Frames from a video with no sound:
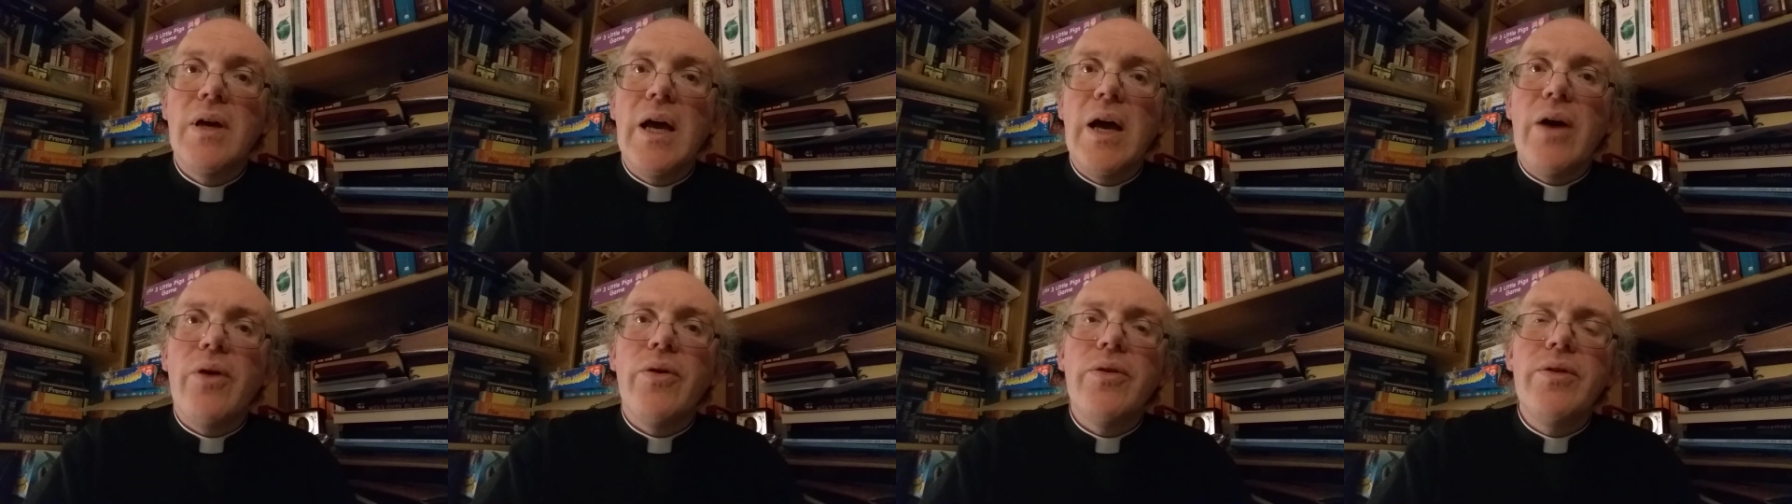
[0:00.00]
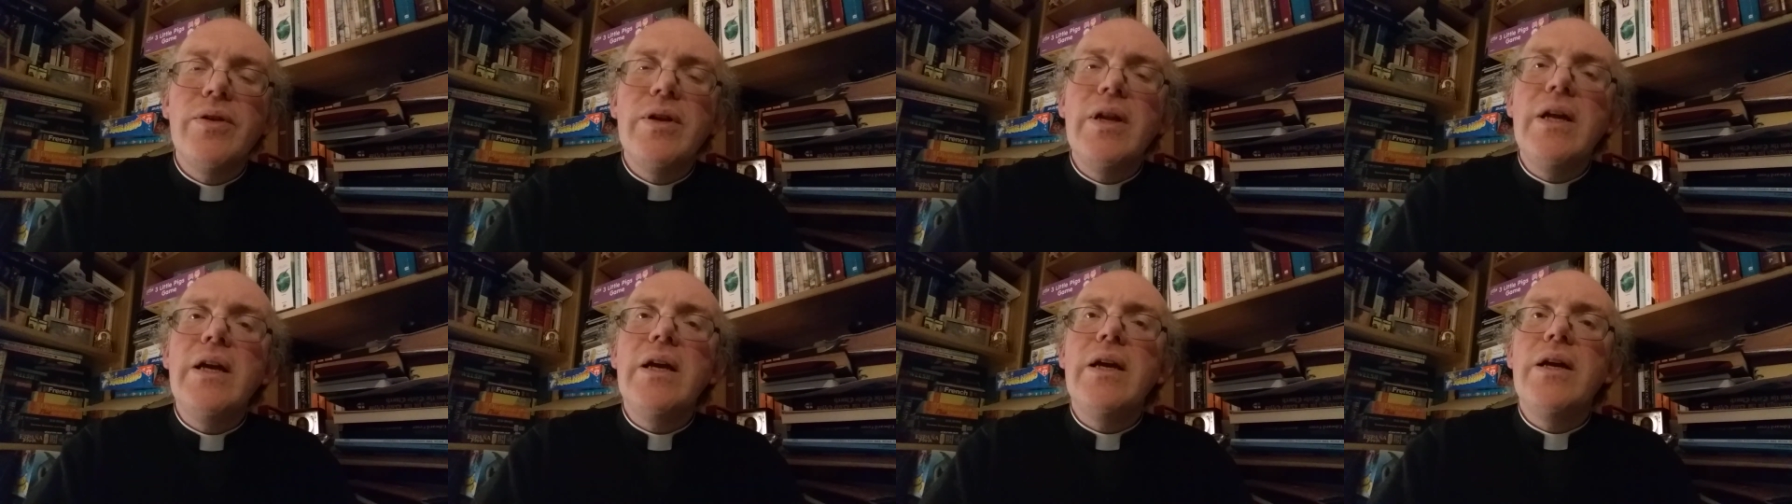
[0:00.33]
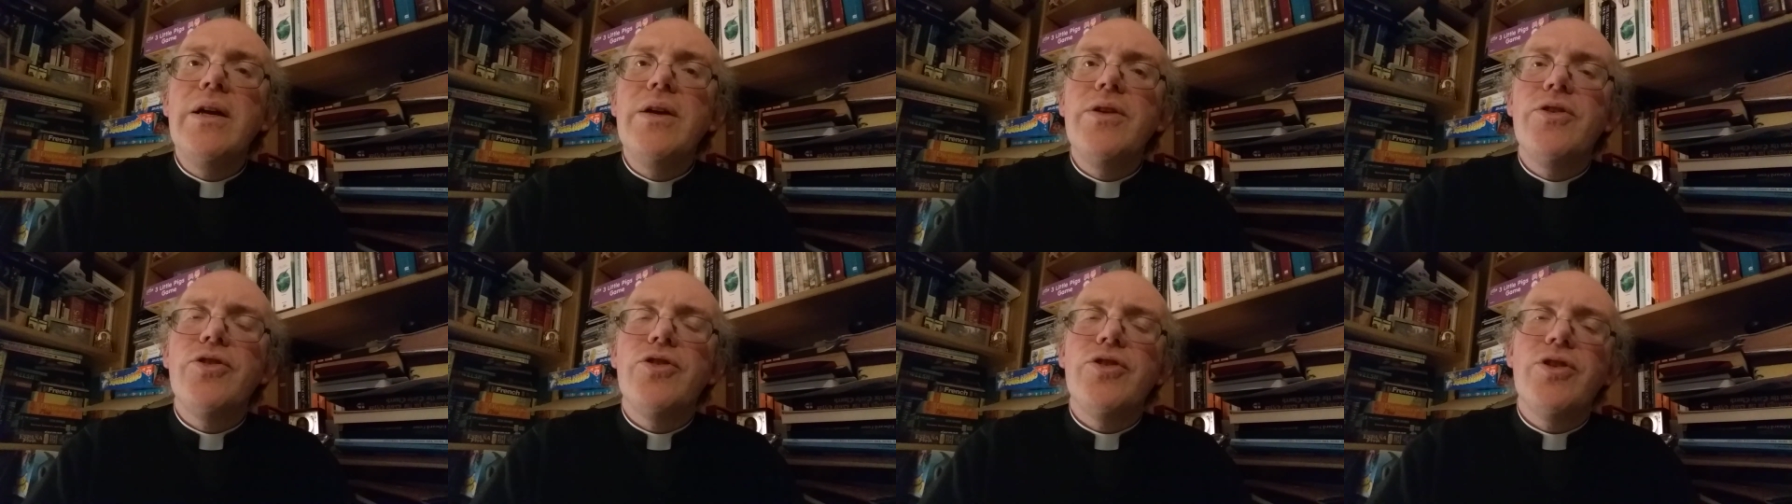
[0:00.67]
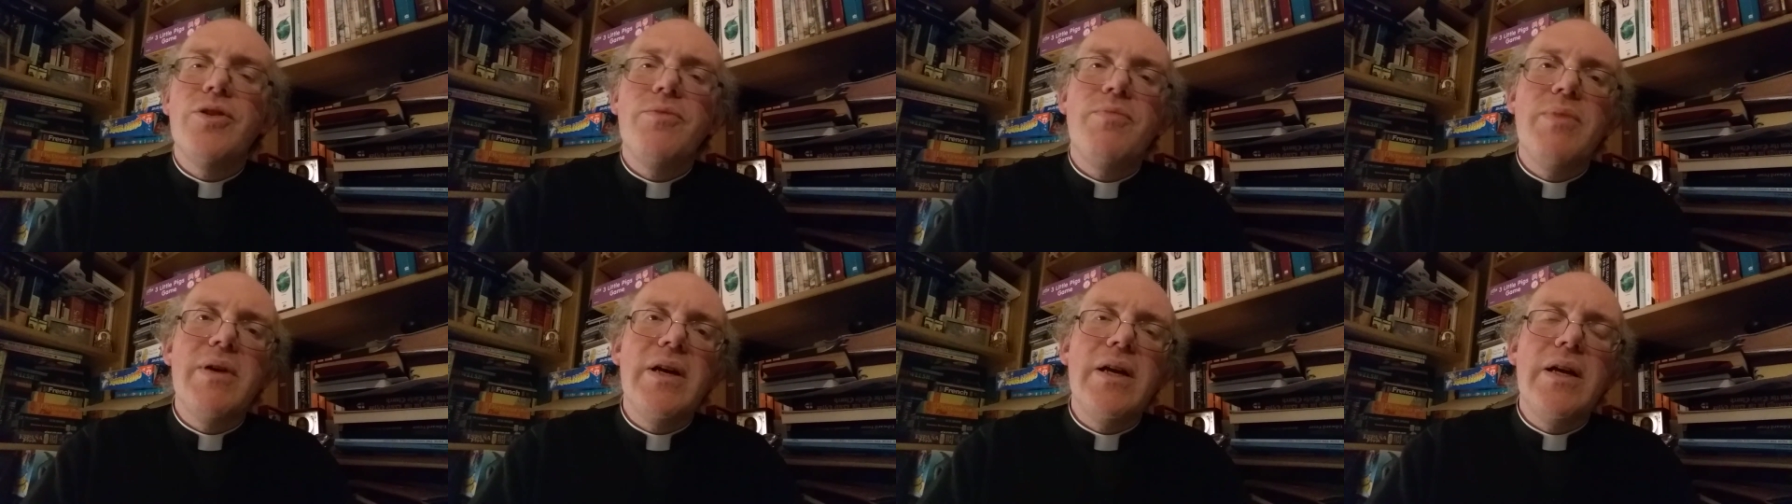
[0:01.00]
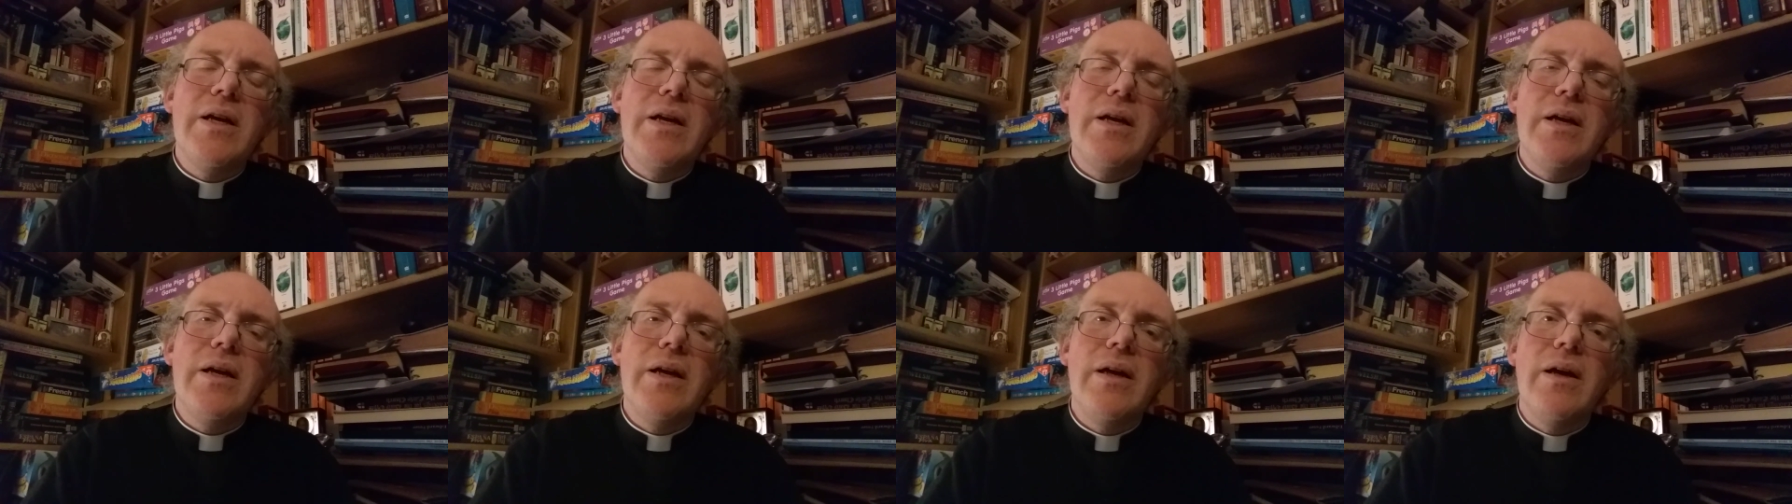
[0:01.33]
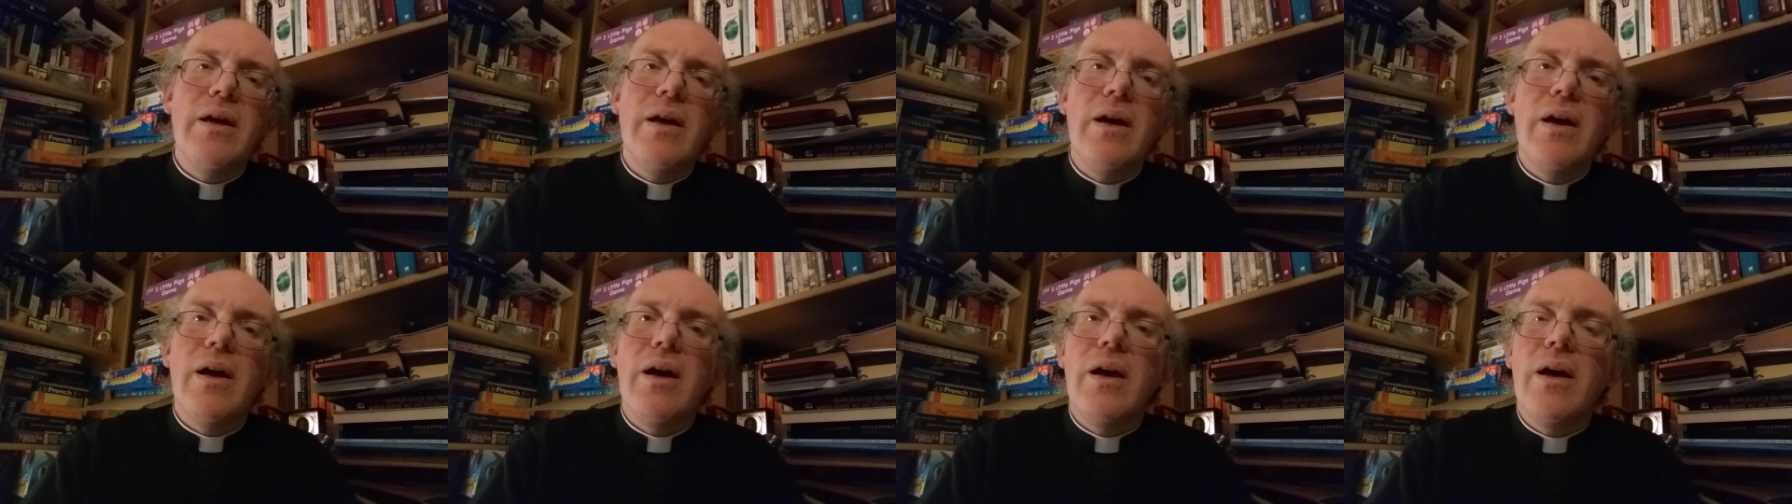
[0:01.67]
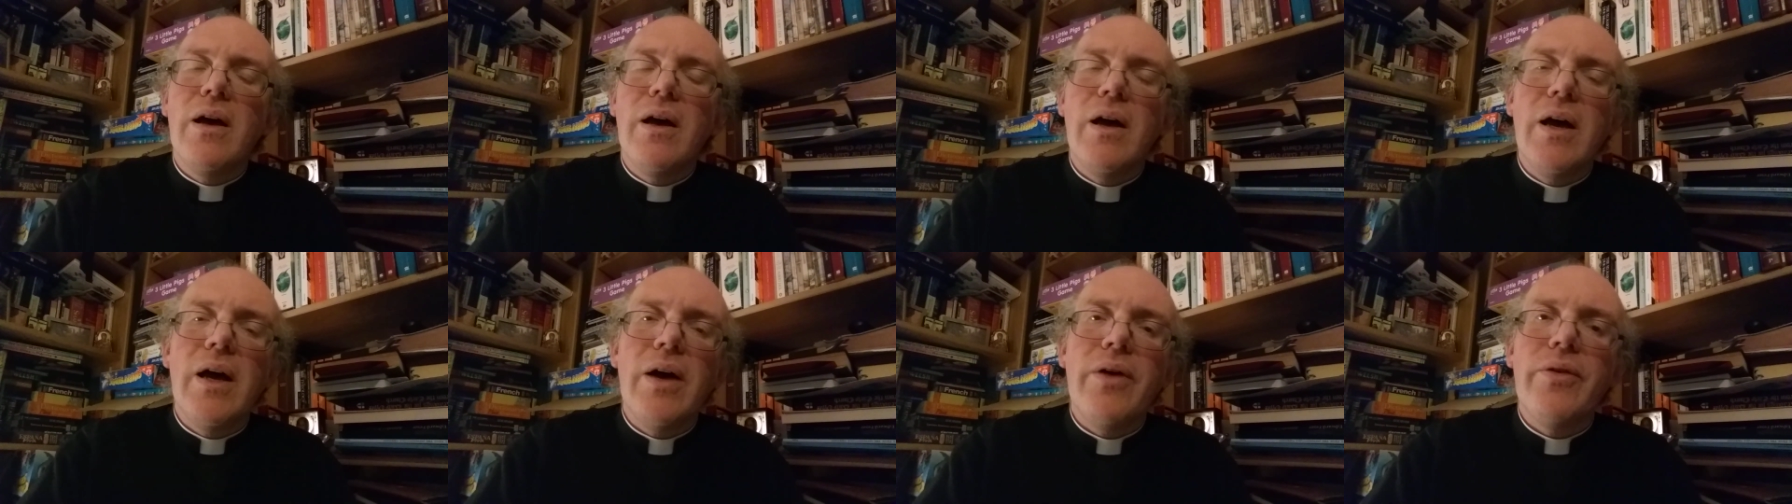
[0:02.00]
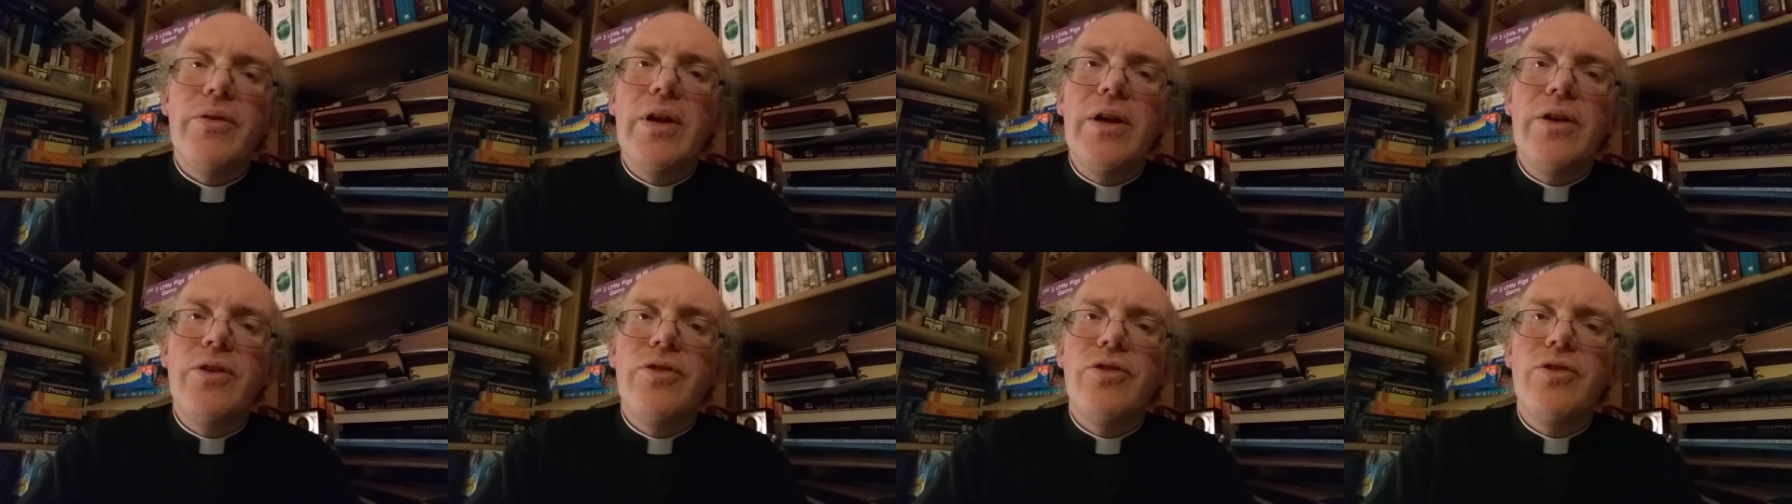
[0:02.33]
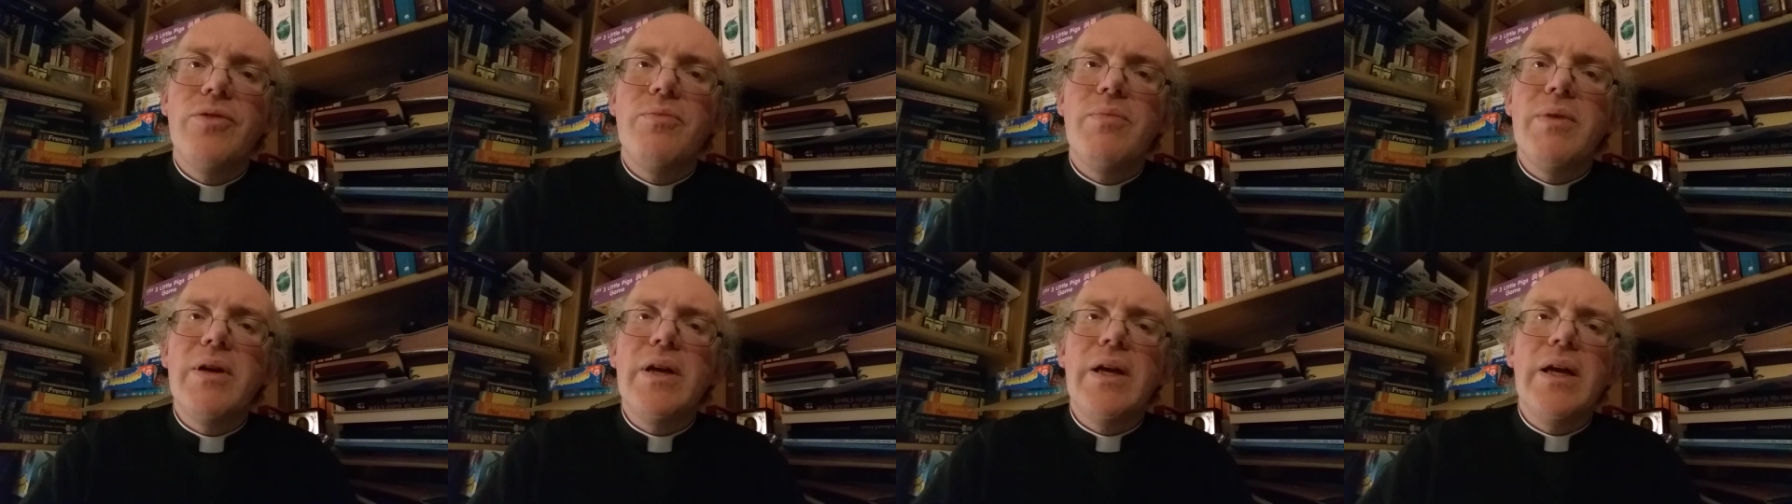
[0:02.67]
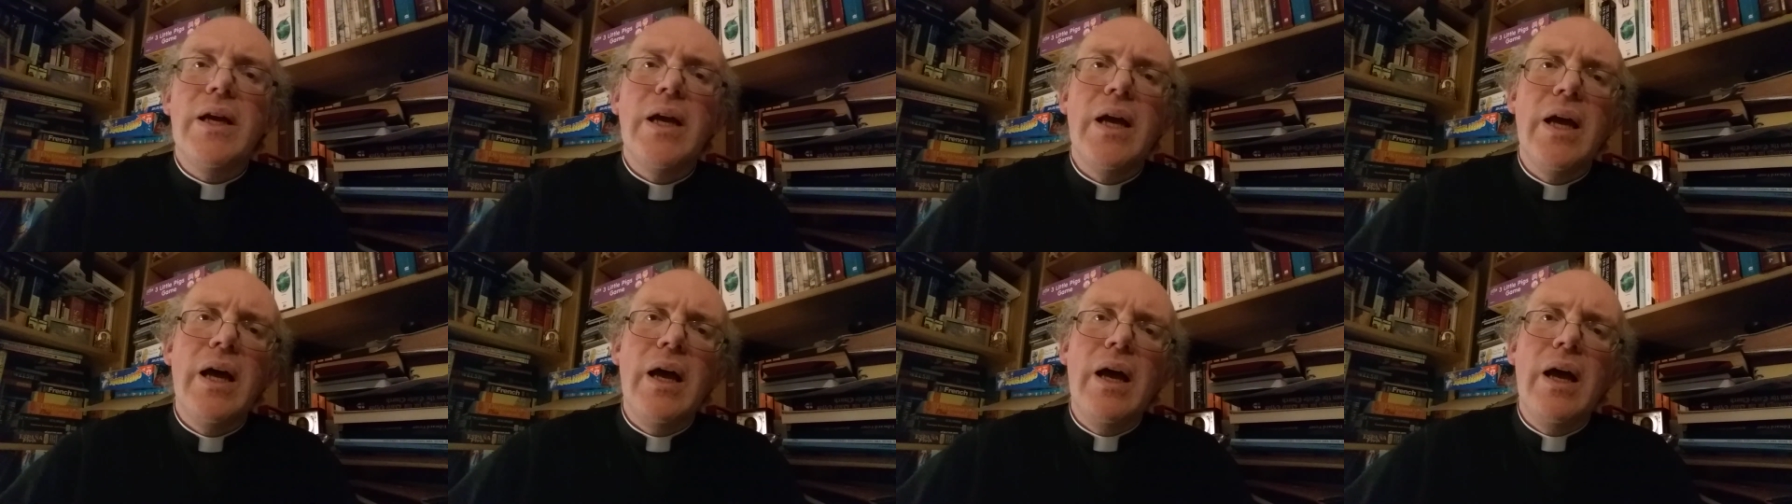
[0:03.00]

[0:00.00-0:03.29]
our need to be uh, our need to be